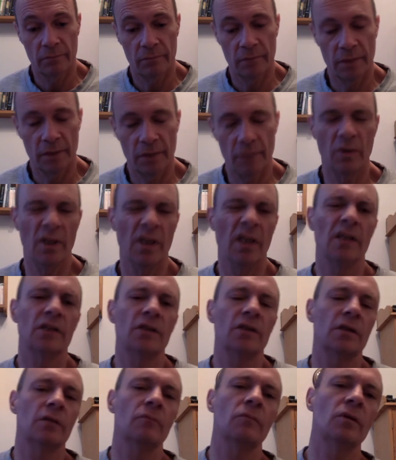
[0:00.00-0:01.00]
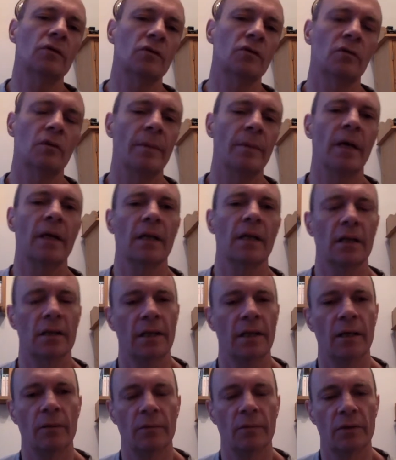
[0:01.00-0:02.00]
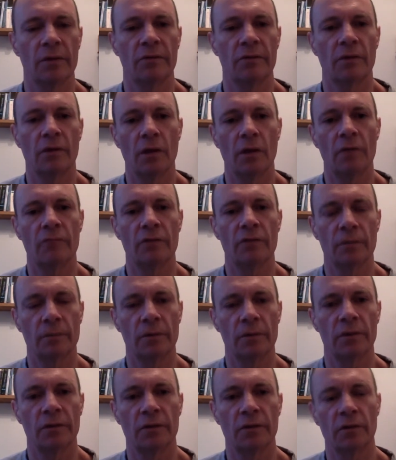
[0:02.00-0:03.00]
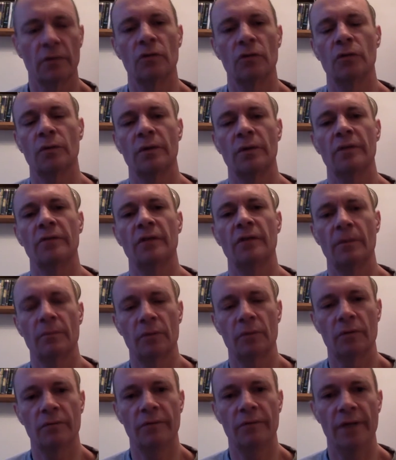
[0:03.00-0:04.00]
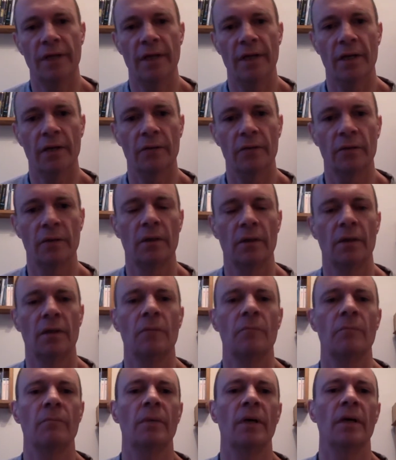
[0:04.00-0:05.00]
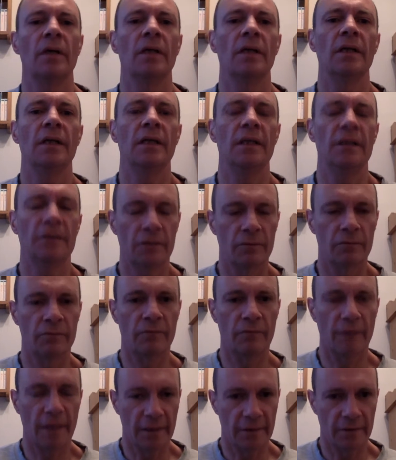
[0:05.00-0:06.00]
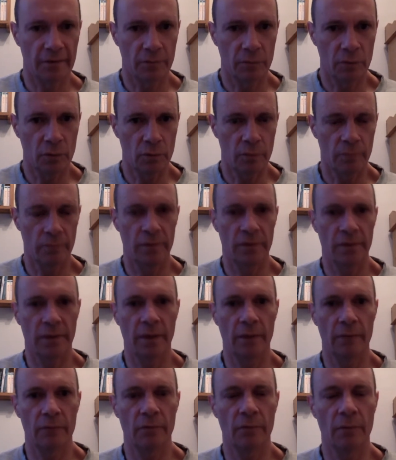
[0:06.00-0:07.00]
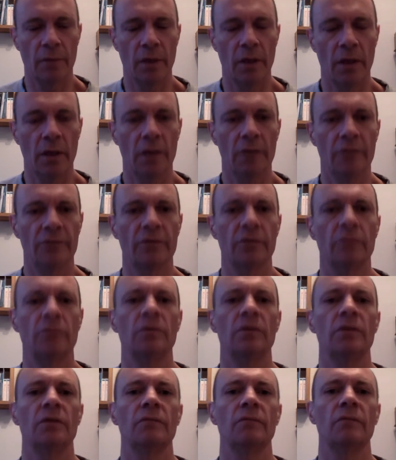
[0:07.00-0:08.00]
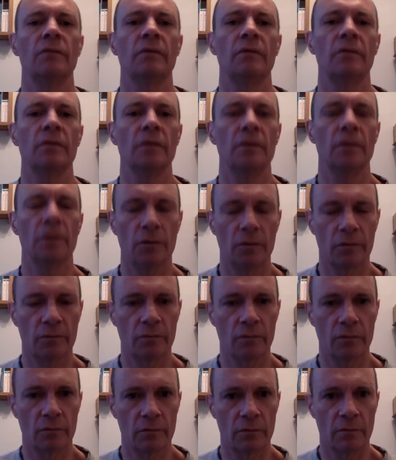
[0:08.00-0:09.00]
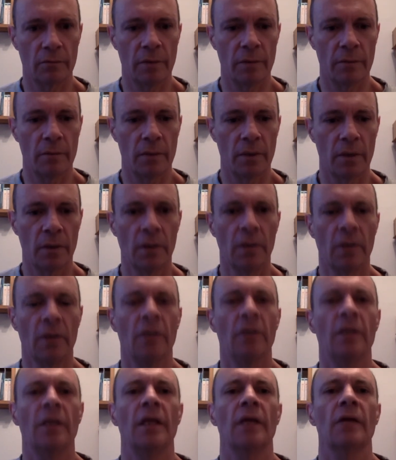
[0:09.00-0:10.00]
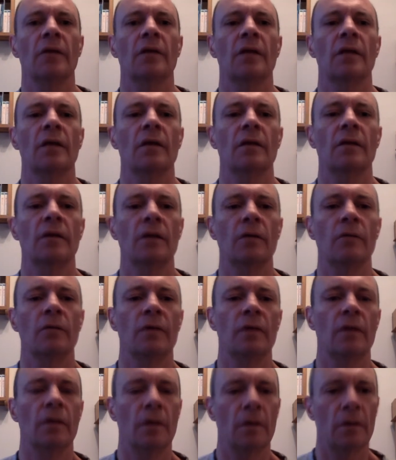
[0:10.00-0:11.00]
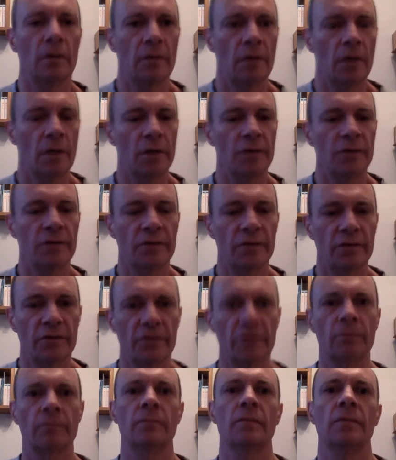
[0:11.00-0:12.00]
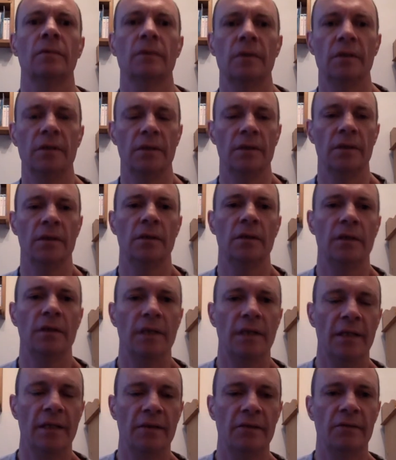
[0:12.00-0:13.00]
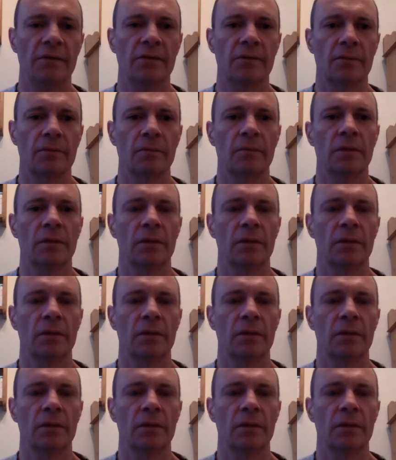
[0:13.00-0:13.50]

Well, actually, I won't talk about that now because the lifetime ISA I'll do in a separate video. But it is flexible, this Help to Buy ISA, which is very useful to remember. Now, the other thing with ISAs, it is